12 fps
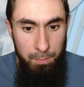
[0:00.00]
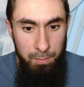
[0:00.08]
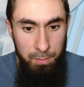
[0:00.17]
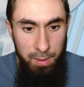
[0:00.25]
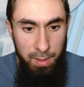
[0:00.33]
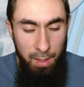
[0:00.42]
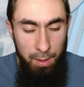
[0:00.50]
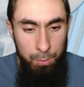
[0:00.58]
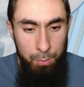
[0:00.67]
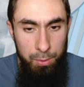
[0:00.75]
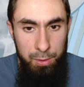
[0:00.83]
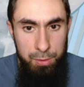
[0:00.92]
Yeah,
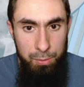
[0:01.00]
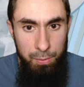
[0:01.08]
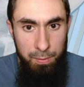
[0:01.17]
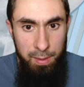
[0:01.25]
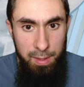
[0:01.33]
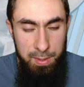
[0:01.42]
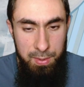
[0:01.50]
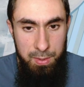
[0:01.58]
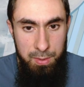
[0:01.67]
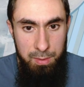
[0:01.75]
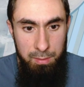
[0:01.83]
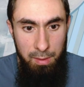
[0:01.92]
we could do
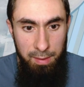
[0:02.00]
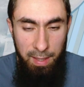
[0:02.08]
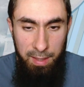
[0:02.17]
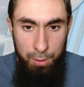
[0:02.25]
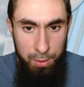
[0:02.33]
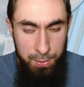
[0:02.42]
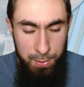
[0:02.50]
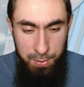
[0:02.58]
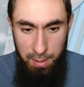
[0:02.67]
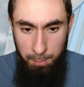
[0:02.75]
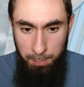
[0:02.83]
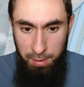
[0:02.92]
this. And that can also
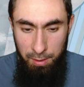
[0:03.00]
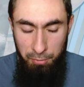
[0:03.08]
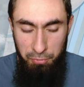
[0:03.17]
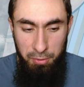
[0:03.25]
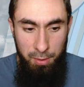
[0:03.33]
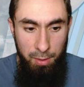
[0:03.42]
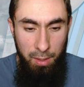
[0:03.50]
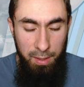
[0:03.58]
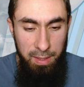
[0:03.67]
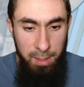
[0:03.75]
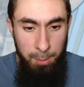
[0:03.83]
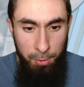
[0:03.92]
set up a kill for the Harak
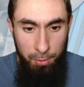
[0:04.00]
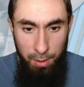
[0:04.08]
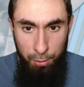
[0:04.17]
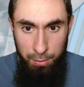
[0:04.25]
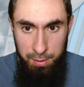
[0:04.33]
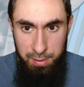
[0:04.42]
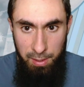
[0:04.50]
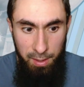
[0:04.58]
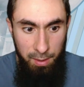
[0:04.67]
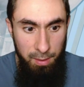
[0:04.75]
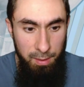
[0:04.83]
and keep Harak on the tile.